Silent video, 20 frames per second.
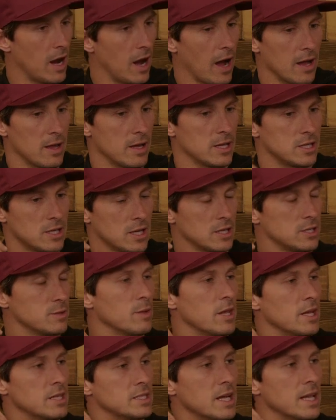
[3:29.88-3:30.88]
it's
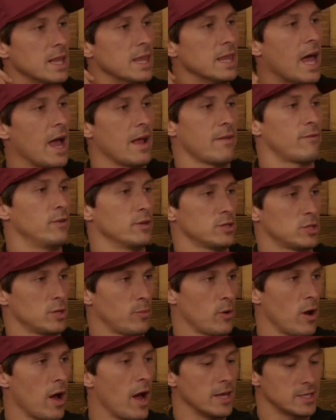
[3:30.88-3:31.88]
been a delightful
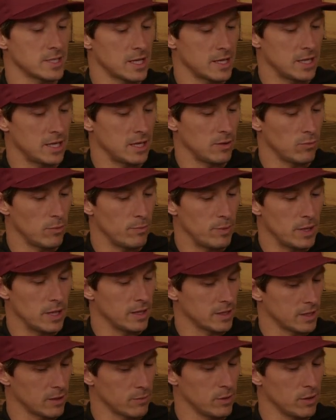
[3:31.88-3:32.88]
surprise, and he would be
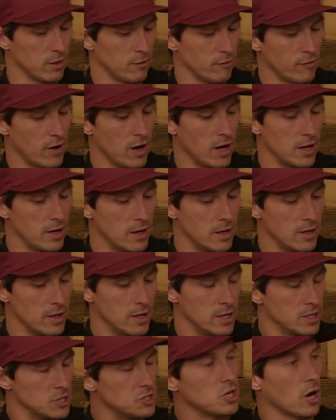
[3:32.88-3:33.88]
like a really fun
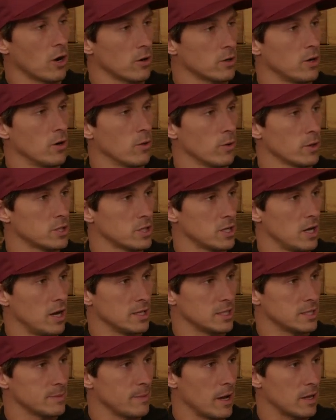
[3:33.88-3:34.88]
dark horse
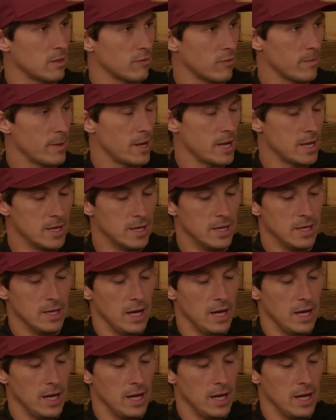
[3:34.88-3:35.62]
Conn Smythe for me.